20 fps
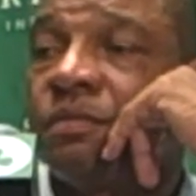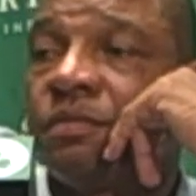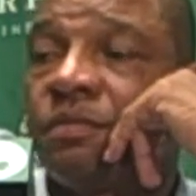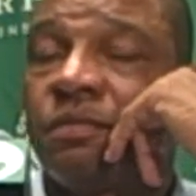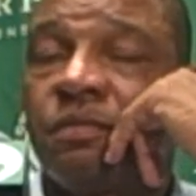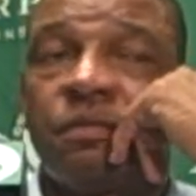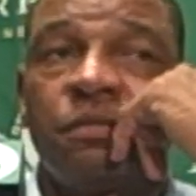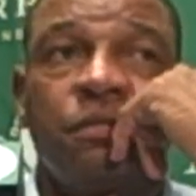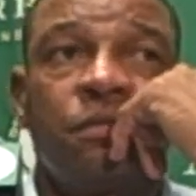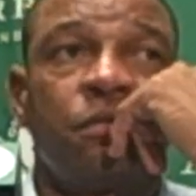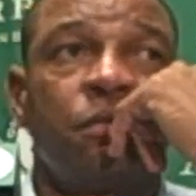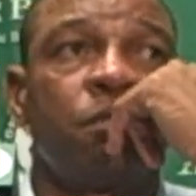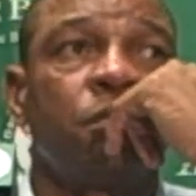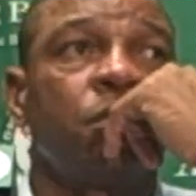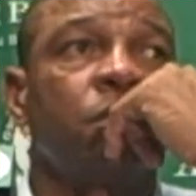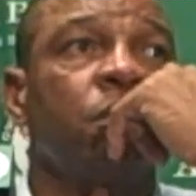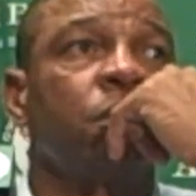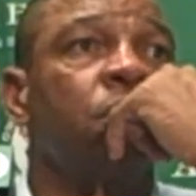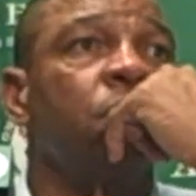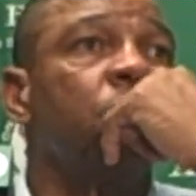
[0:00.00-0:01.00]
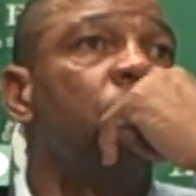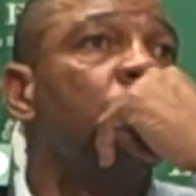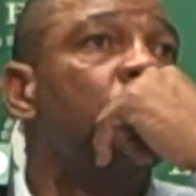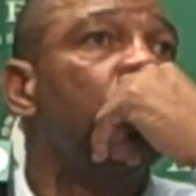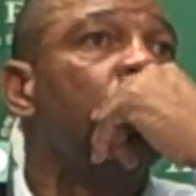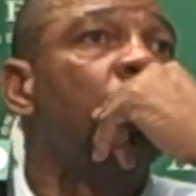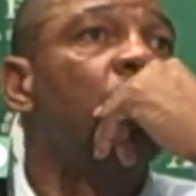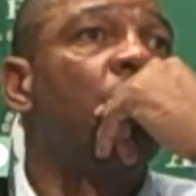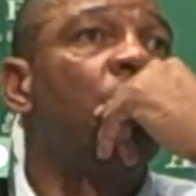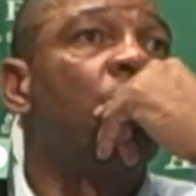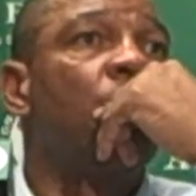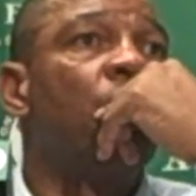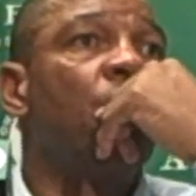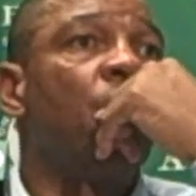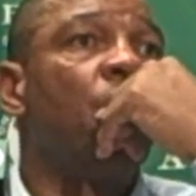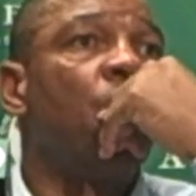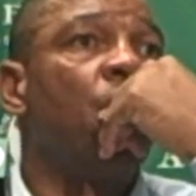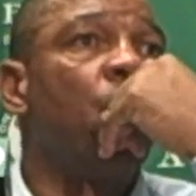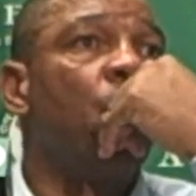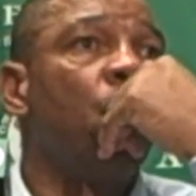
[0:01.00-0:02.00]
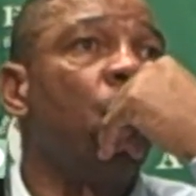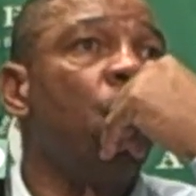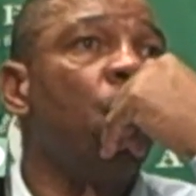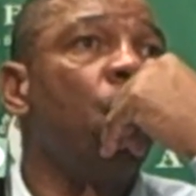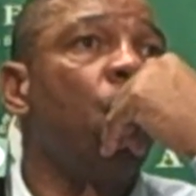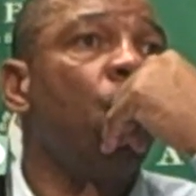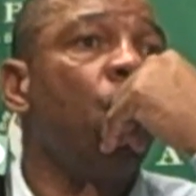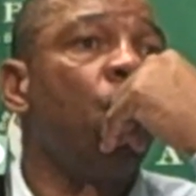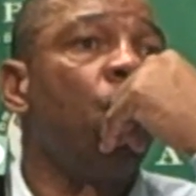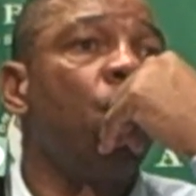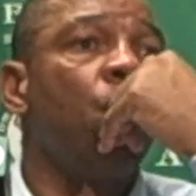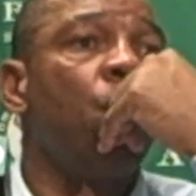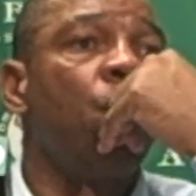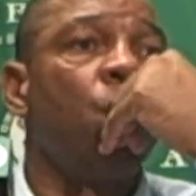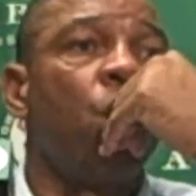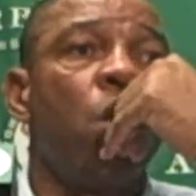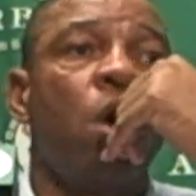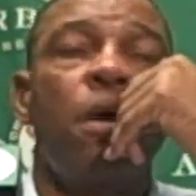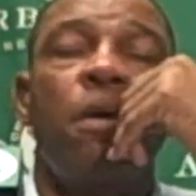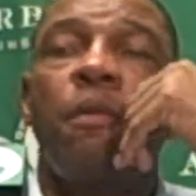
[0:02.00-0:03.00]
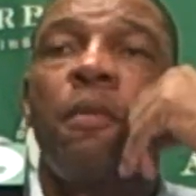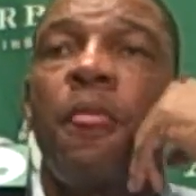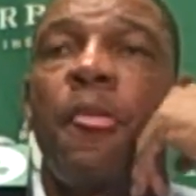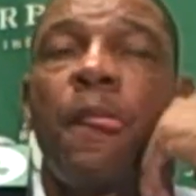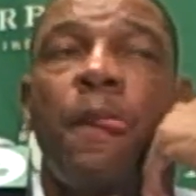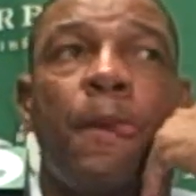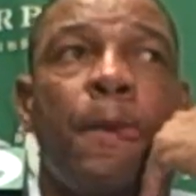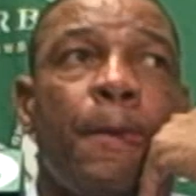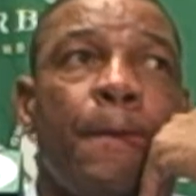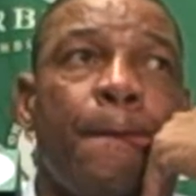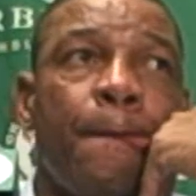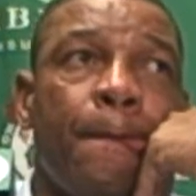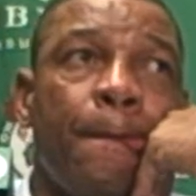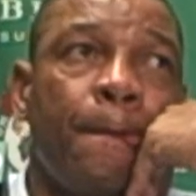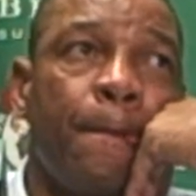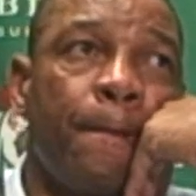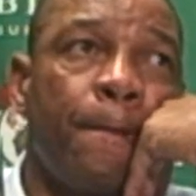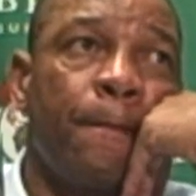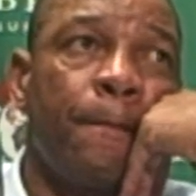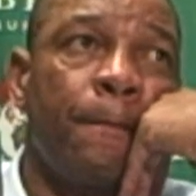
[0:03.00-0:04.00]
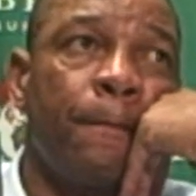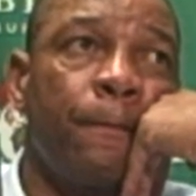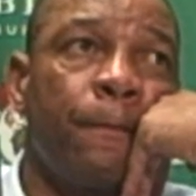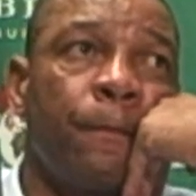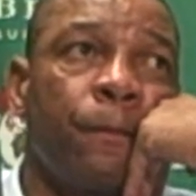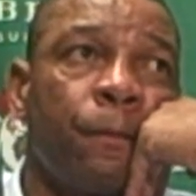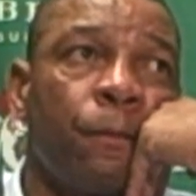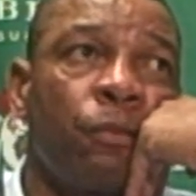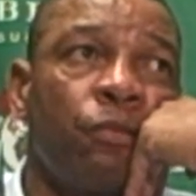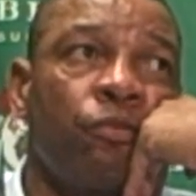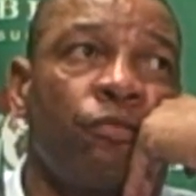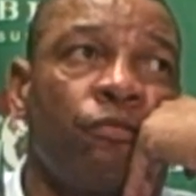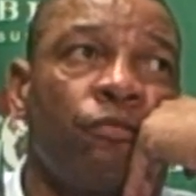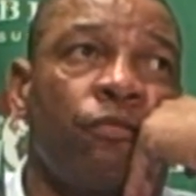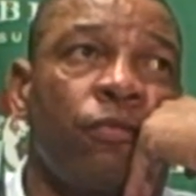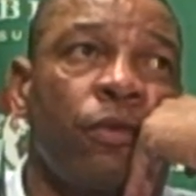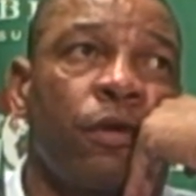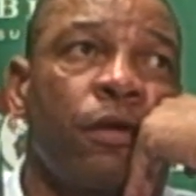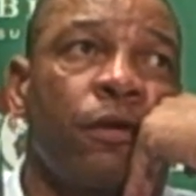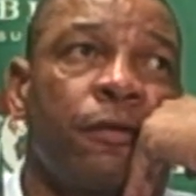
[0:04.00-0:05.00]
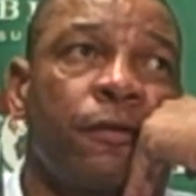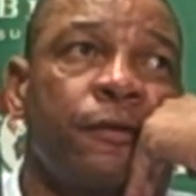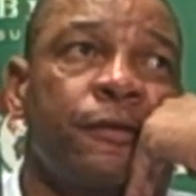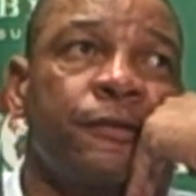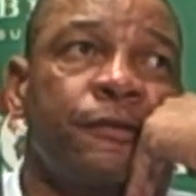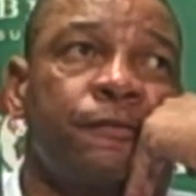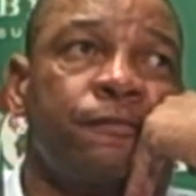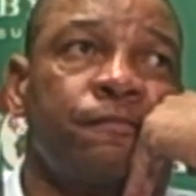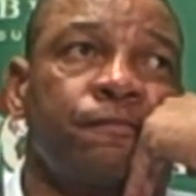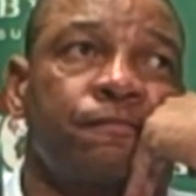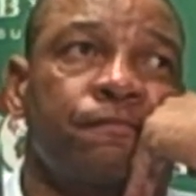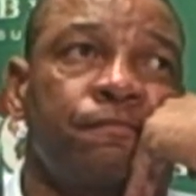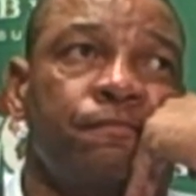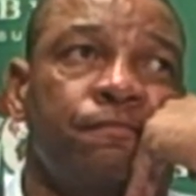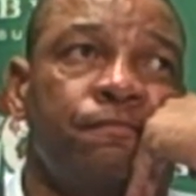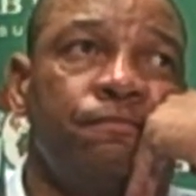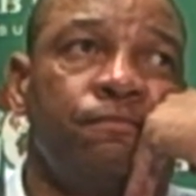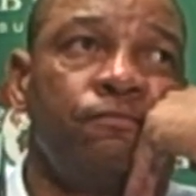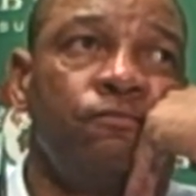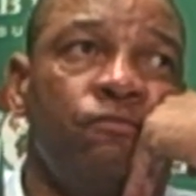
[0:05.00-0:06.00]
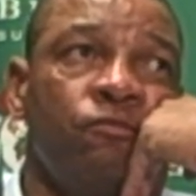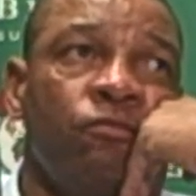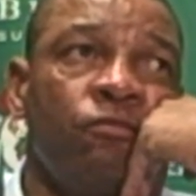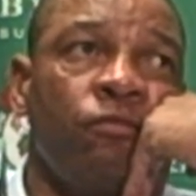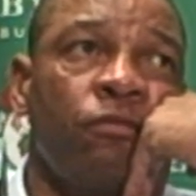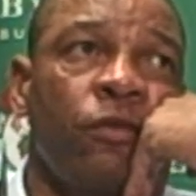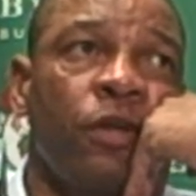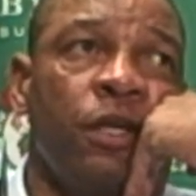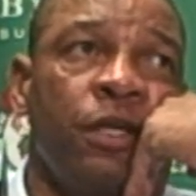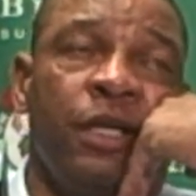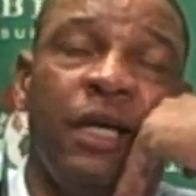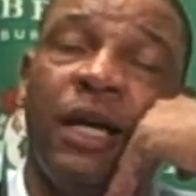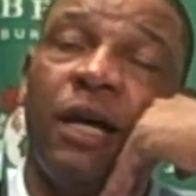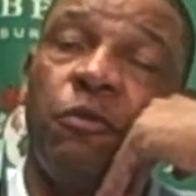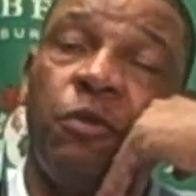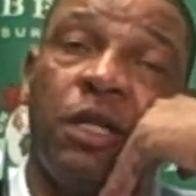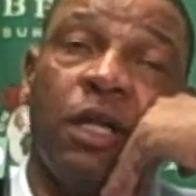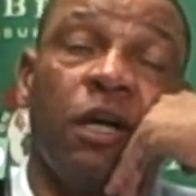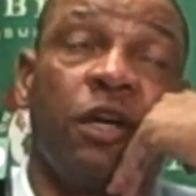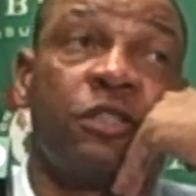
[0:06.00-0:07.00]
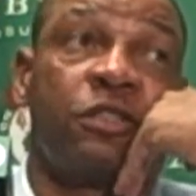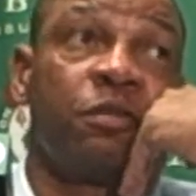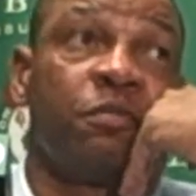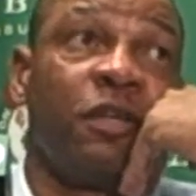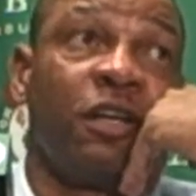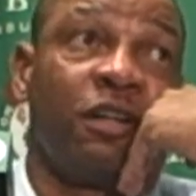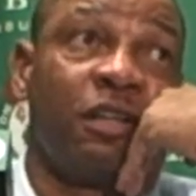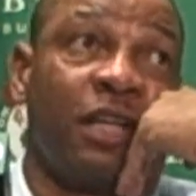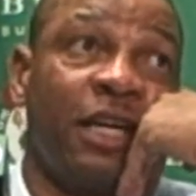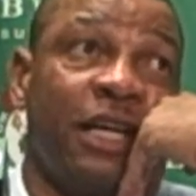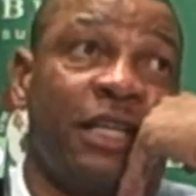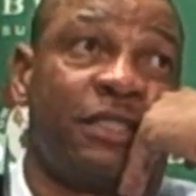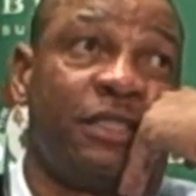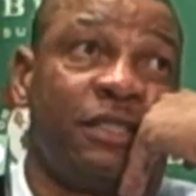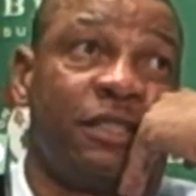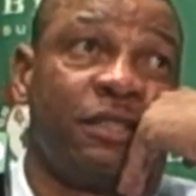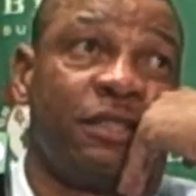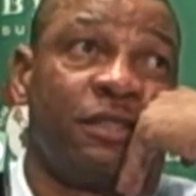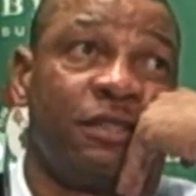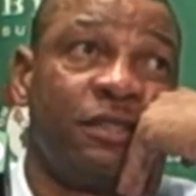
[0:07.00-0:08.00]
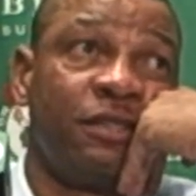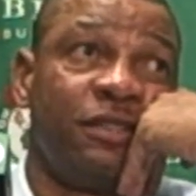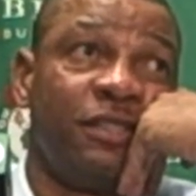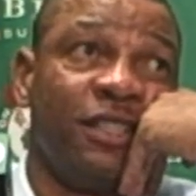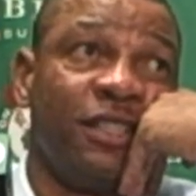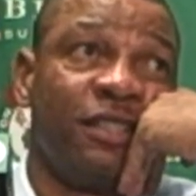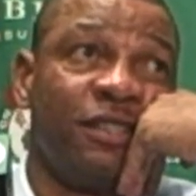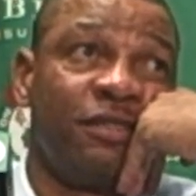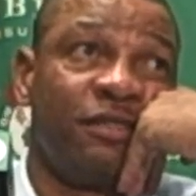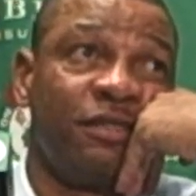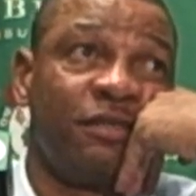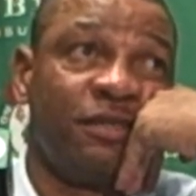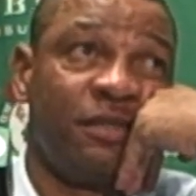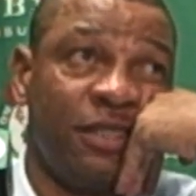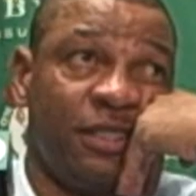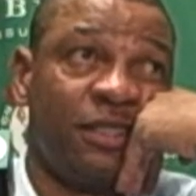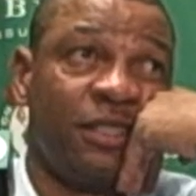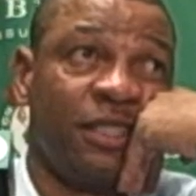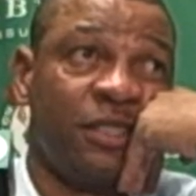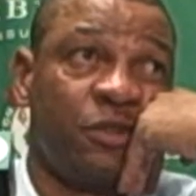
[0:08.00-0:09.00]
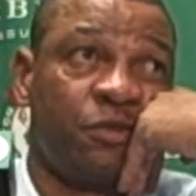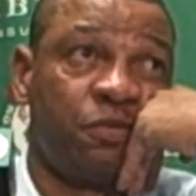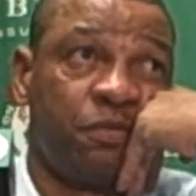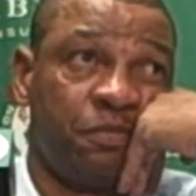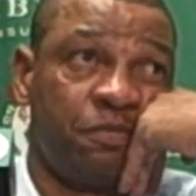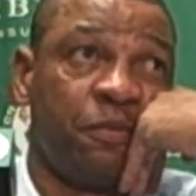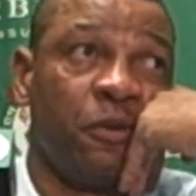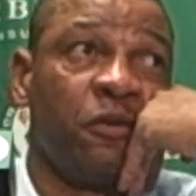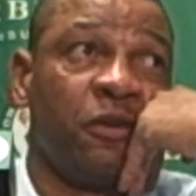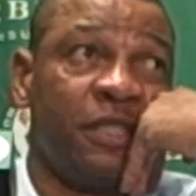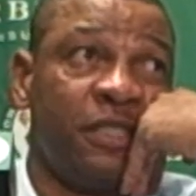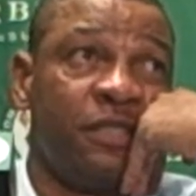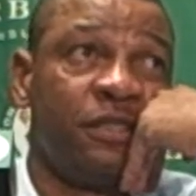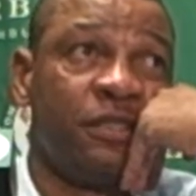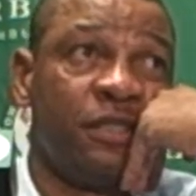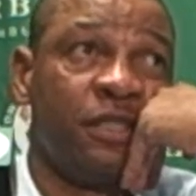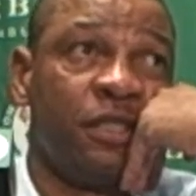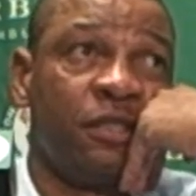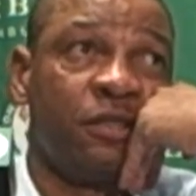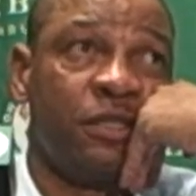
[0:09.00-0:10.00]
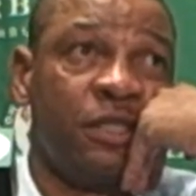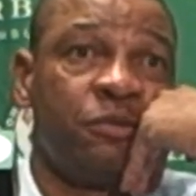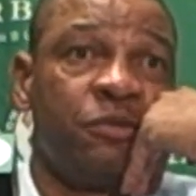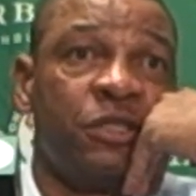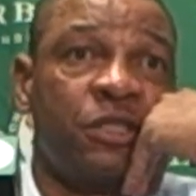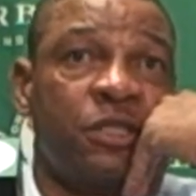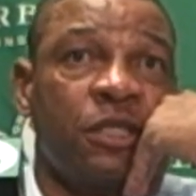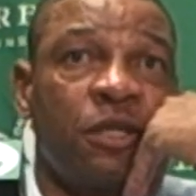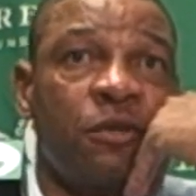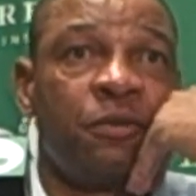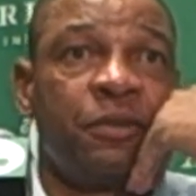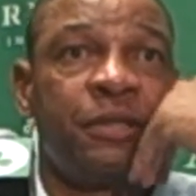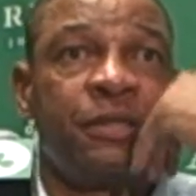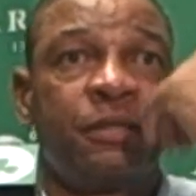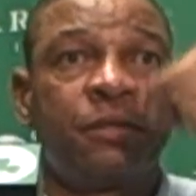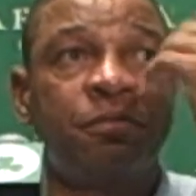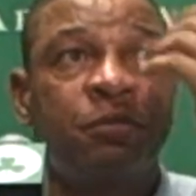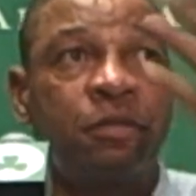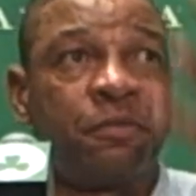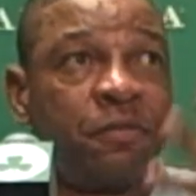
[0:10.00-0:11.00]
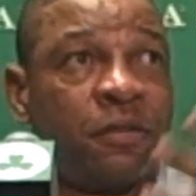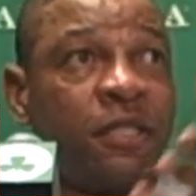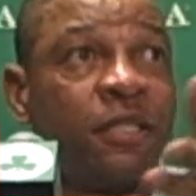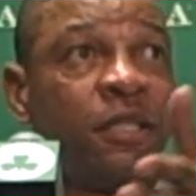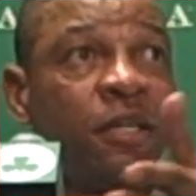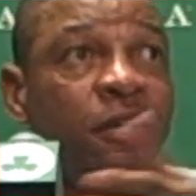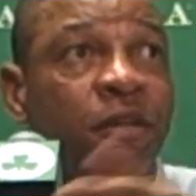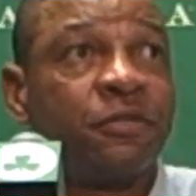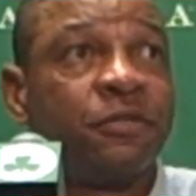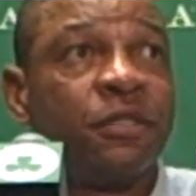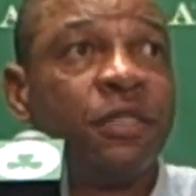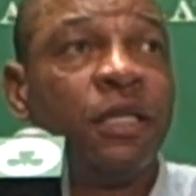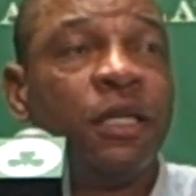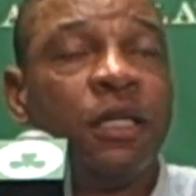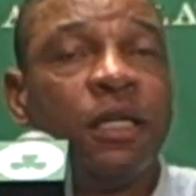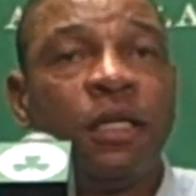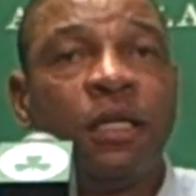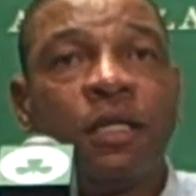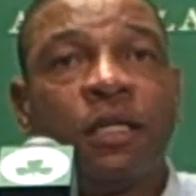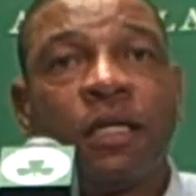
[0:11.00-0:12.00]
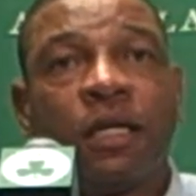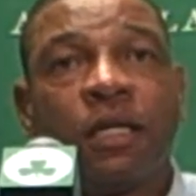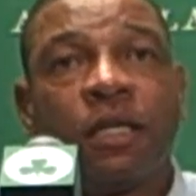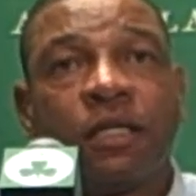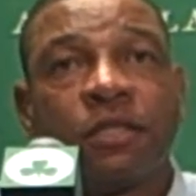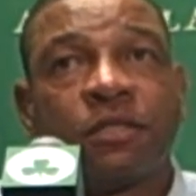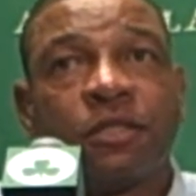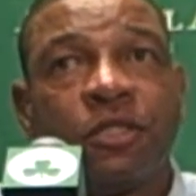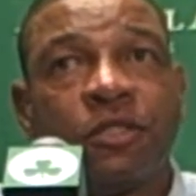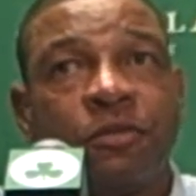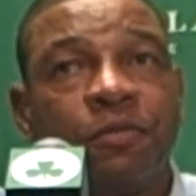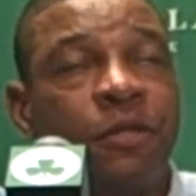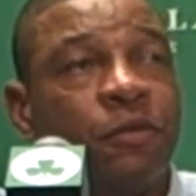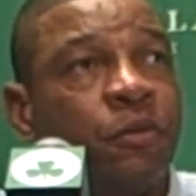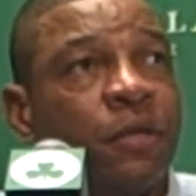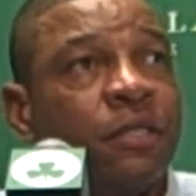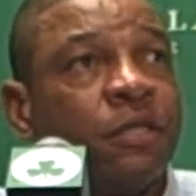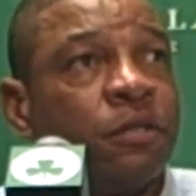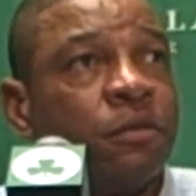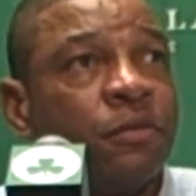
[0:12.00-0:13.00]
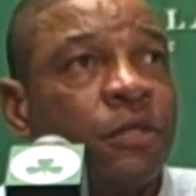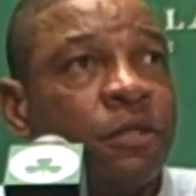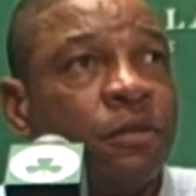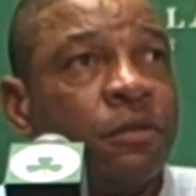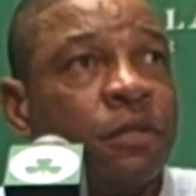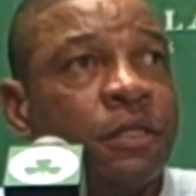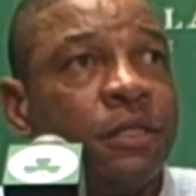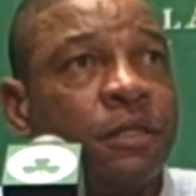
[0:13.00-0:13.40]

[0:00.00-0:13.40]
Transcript: You've been talking about the importance of regular season since since you started and winning these kind of games. Is this all part of? Yeah, we lost them all last year. You know, at this point, you know, and then we started winning them in the playoffs. Uh, it's good to be winning them early.